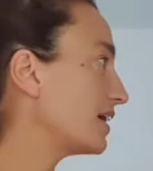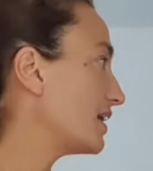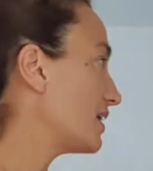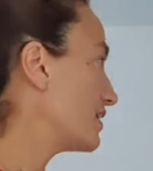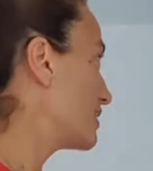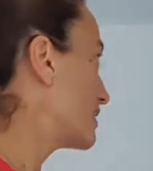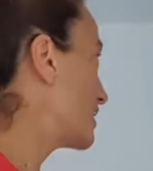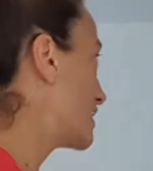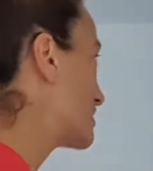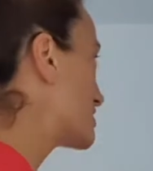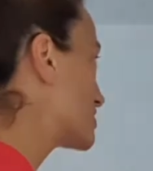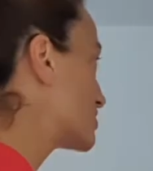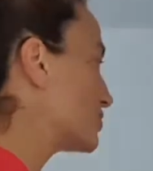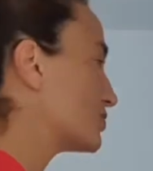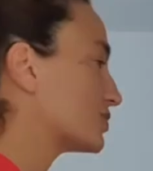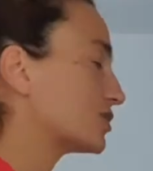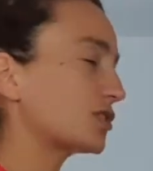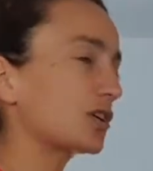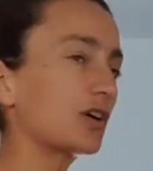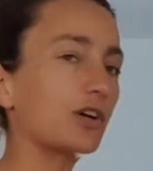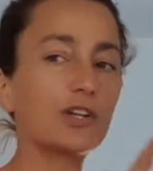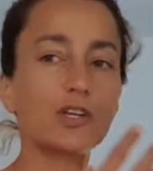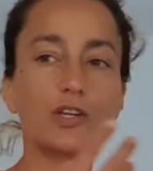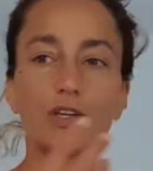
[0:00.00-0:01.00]
and you
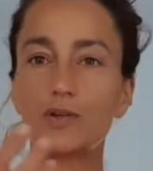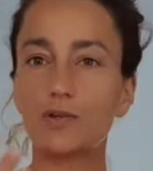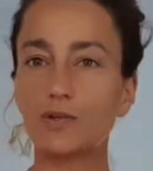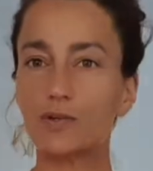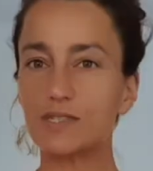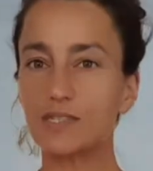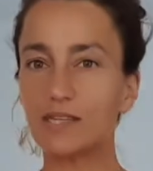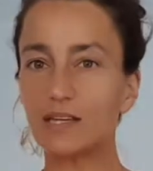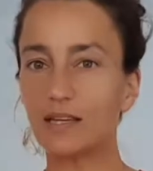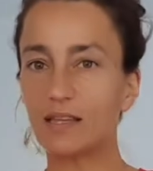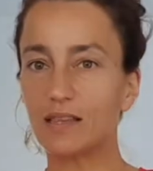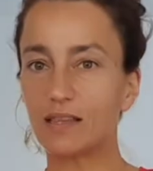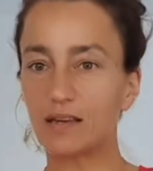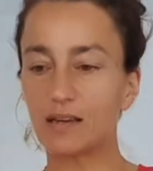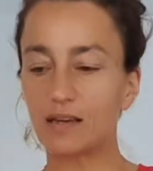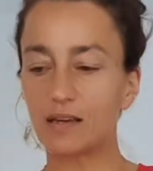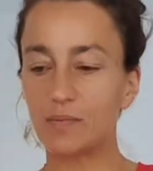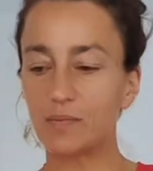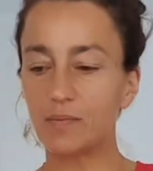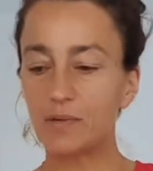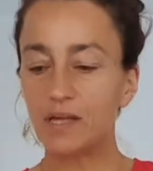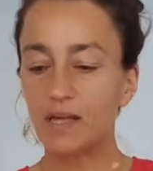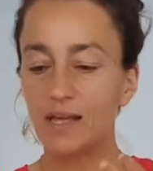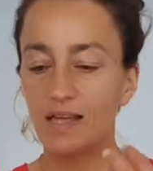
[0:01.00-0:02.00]
start using
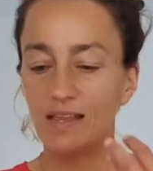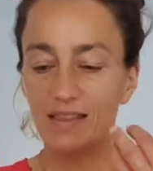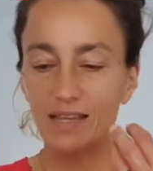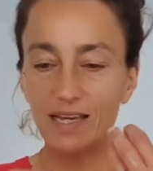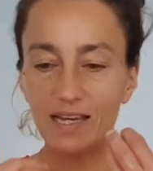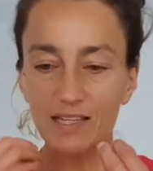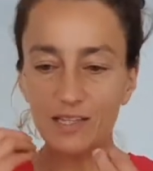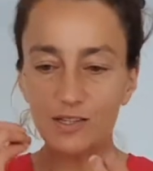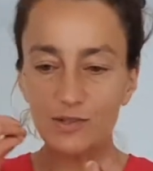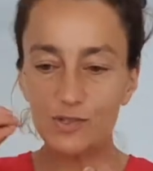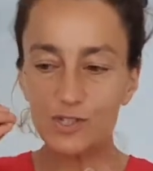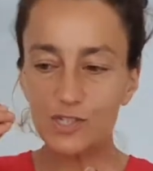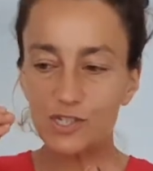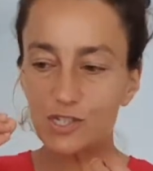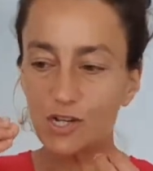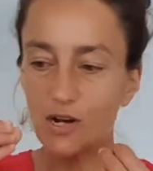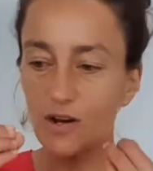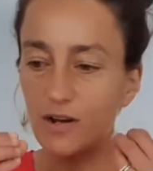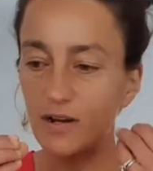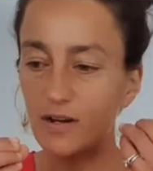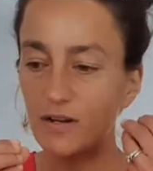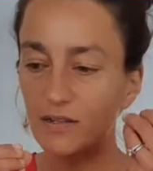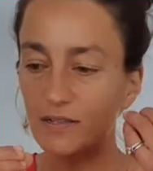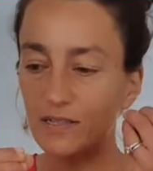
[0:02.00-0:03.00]
them, then you
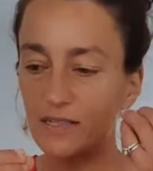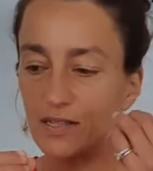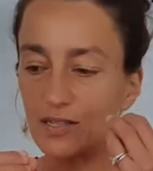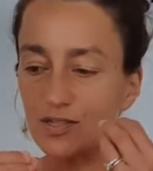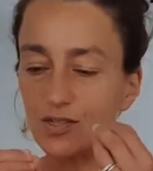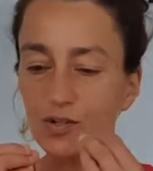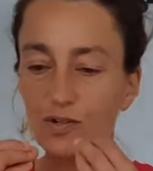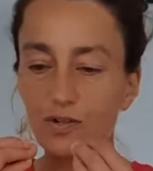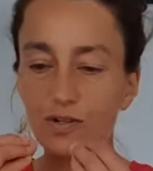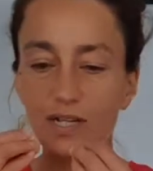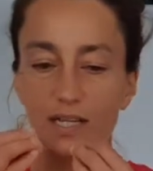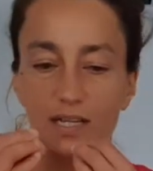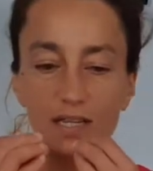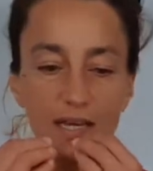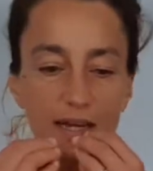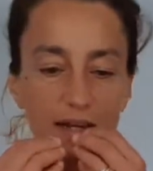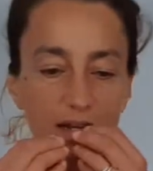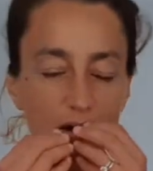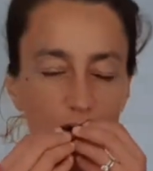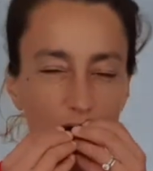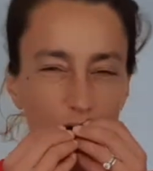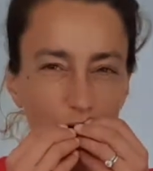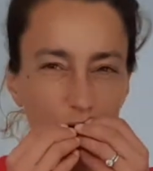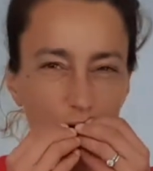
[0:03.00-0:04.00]
start discerning, like,
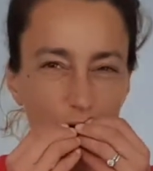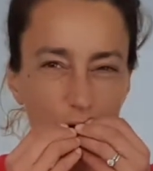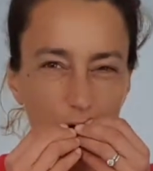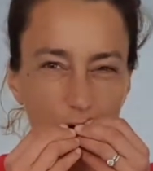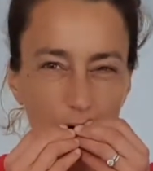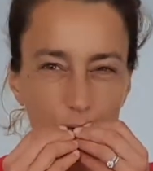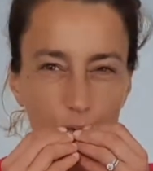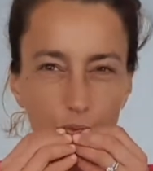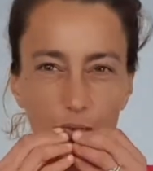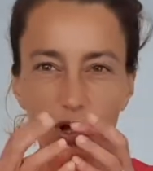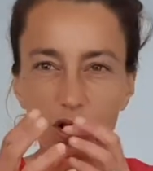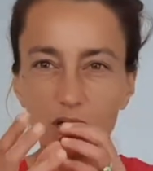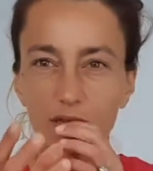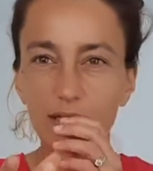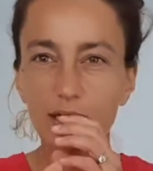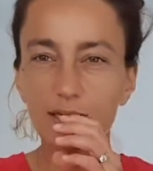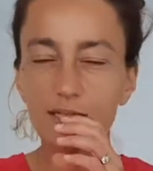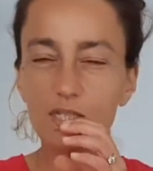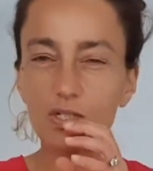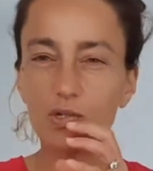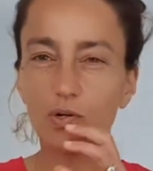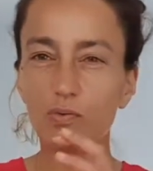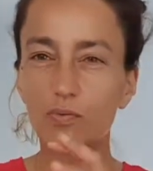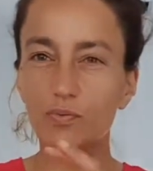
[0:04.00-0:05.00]
oh, walnuts
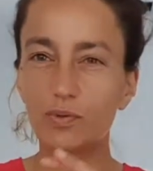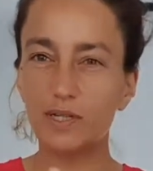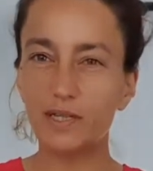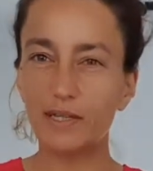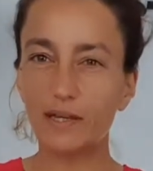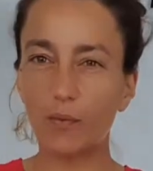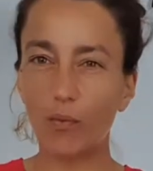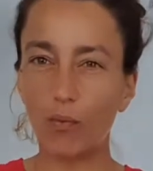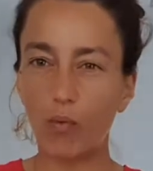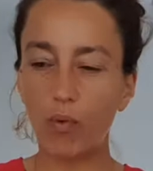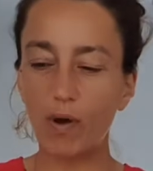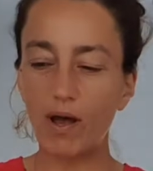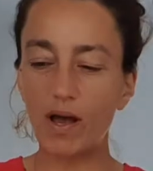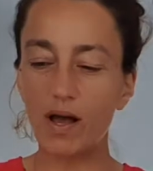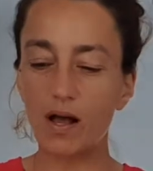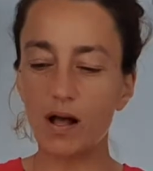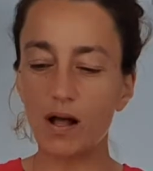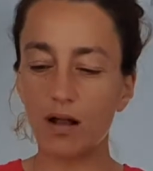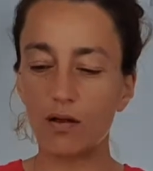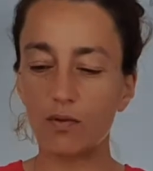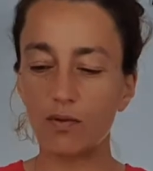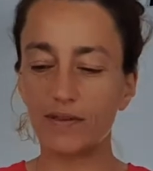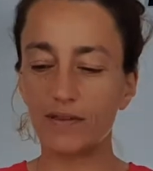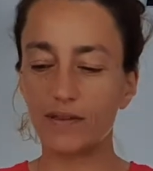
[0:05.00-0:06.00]
go really
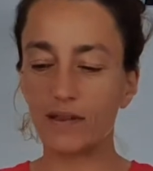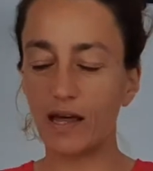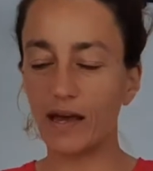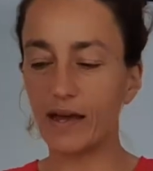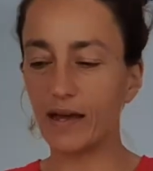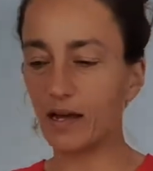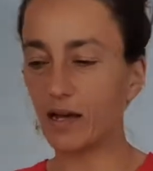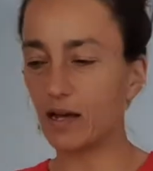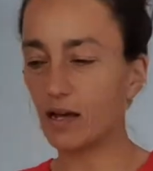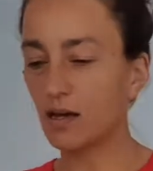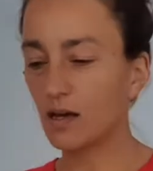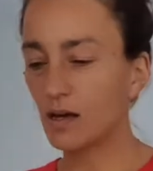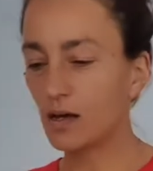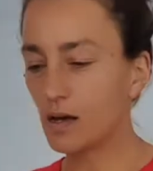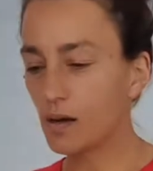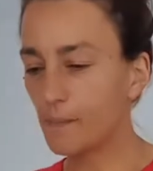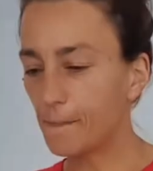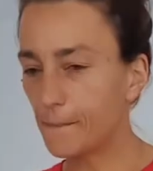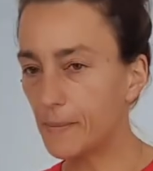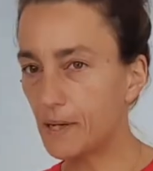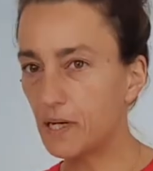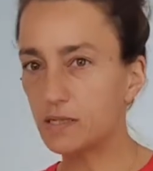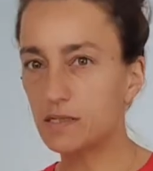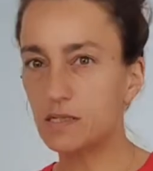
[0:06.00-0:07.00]
well with like
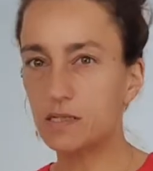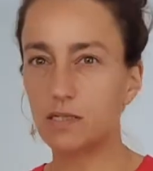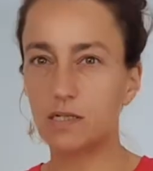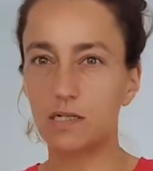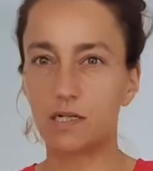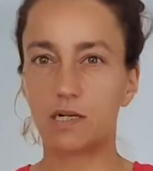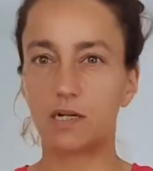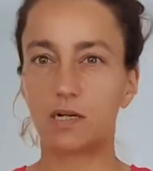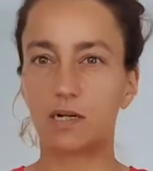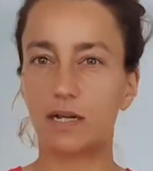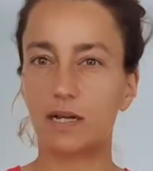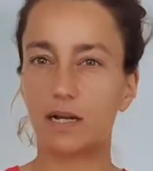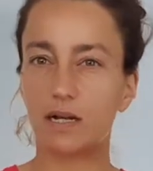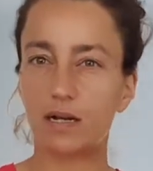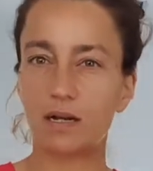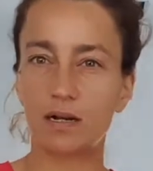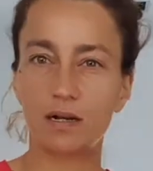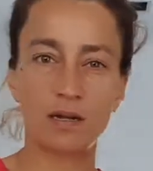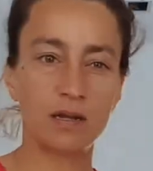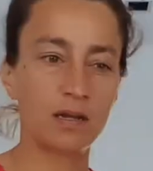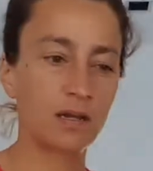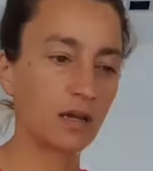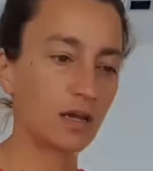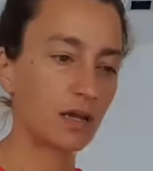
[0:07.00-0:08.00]
mustard
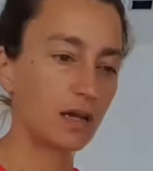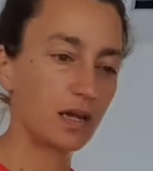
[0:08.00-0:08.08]
and